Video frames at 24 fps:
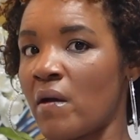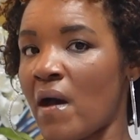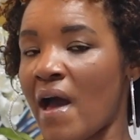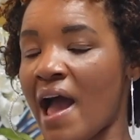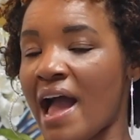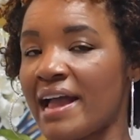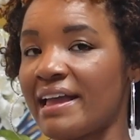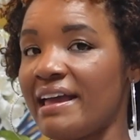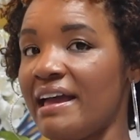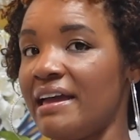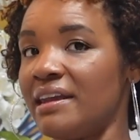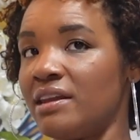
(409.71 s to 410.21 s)

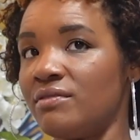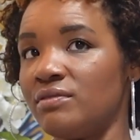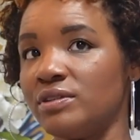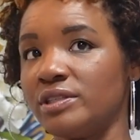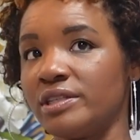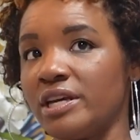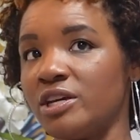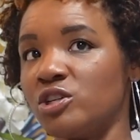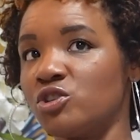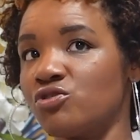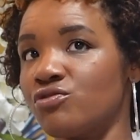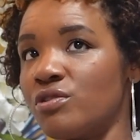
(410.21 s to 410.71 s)
I can't even
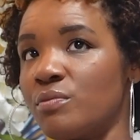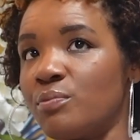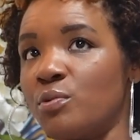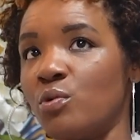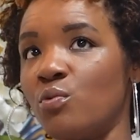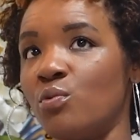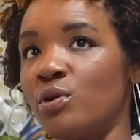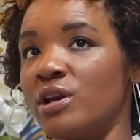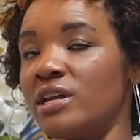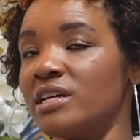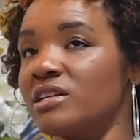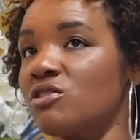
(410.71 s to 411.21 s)
say
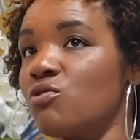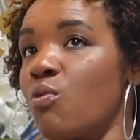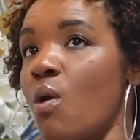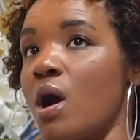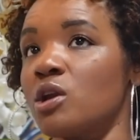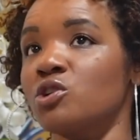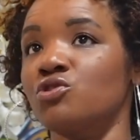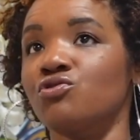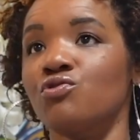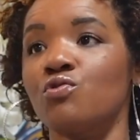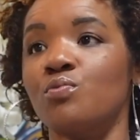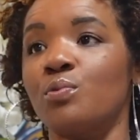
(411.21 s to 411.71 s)
triple,
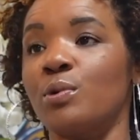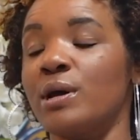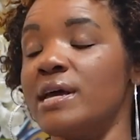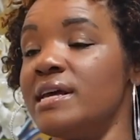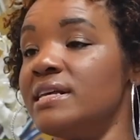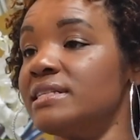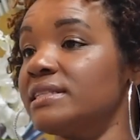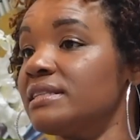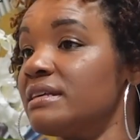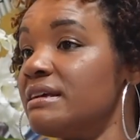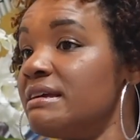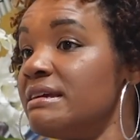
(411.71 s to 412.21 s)
quadruple.
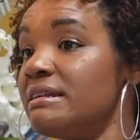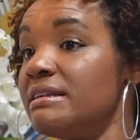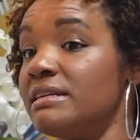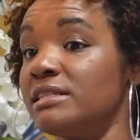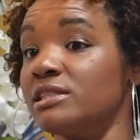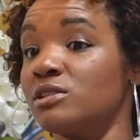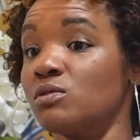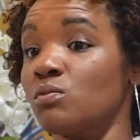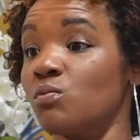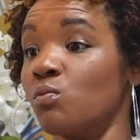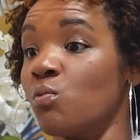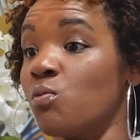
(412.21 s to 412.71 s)
It
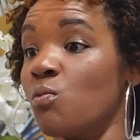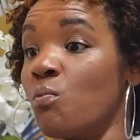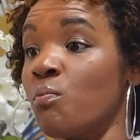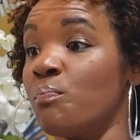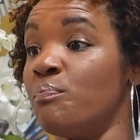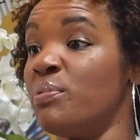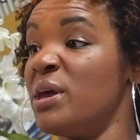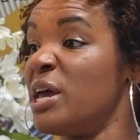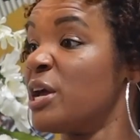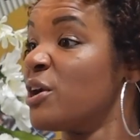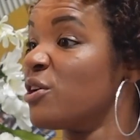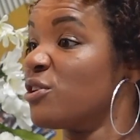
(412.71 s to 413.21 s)
is
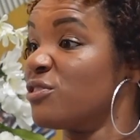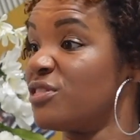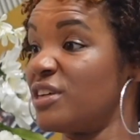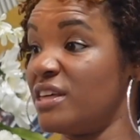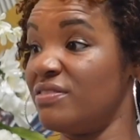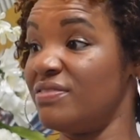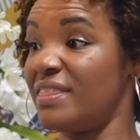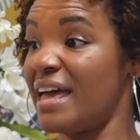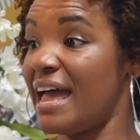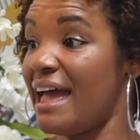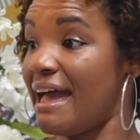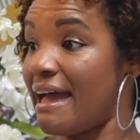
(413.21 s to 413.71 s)
bigger
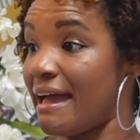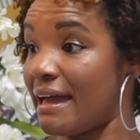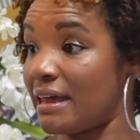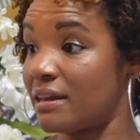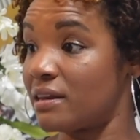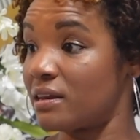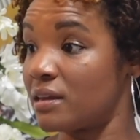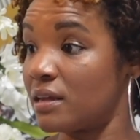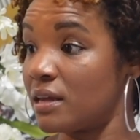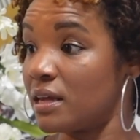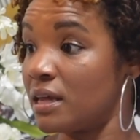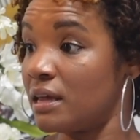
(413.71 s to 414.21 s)
than that.
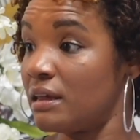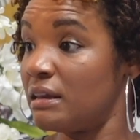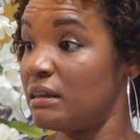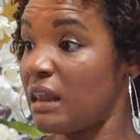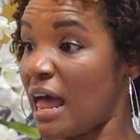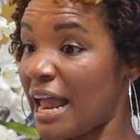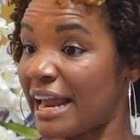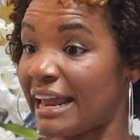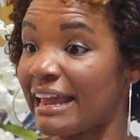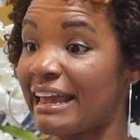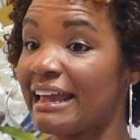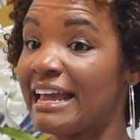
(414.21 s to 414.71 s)

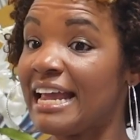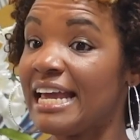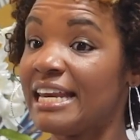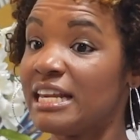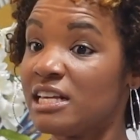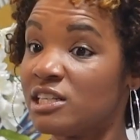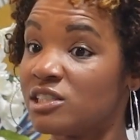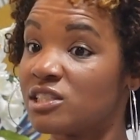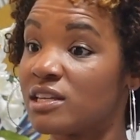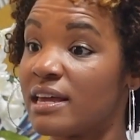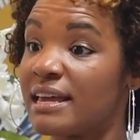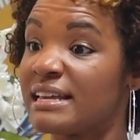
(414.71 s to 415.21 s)
Like it
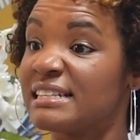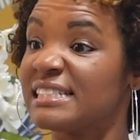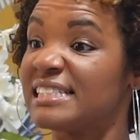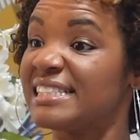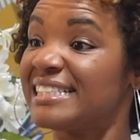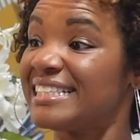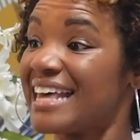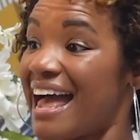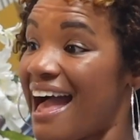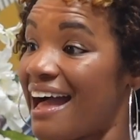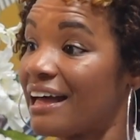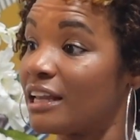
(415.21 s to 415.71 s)
is
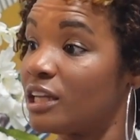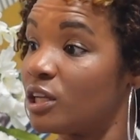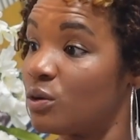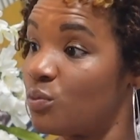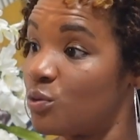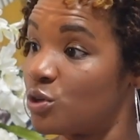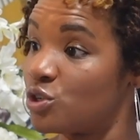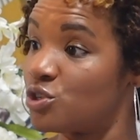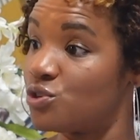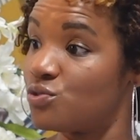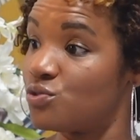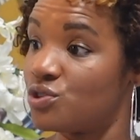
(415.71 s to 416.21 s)
exactly
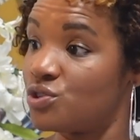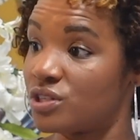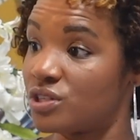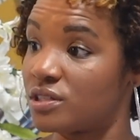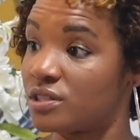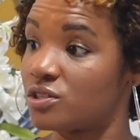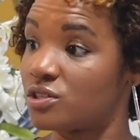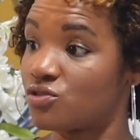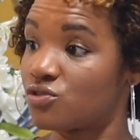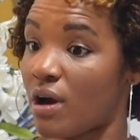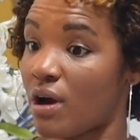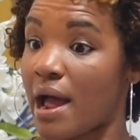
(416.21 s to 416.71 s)
what you just
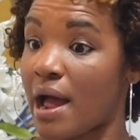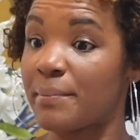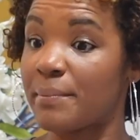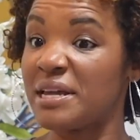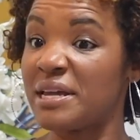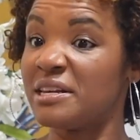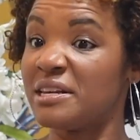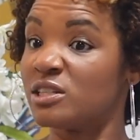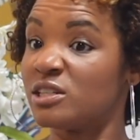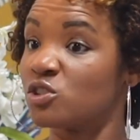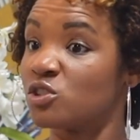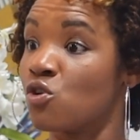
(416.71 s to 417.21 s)
described.
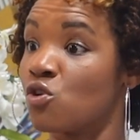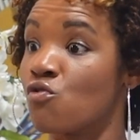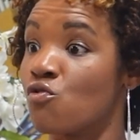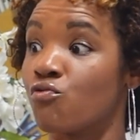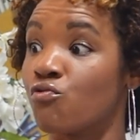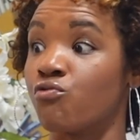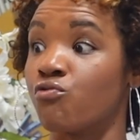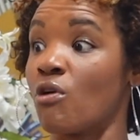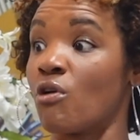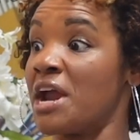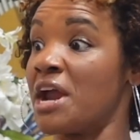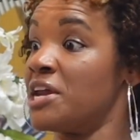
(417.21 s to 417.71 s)
It is
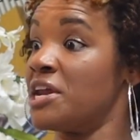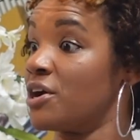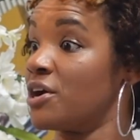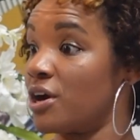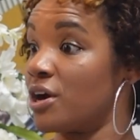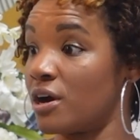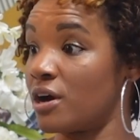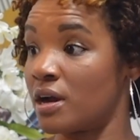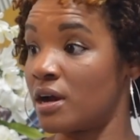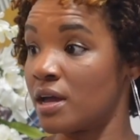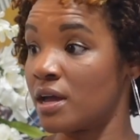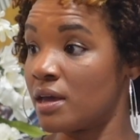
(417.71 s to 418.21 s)

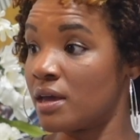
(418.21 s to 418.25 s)
greater.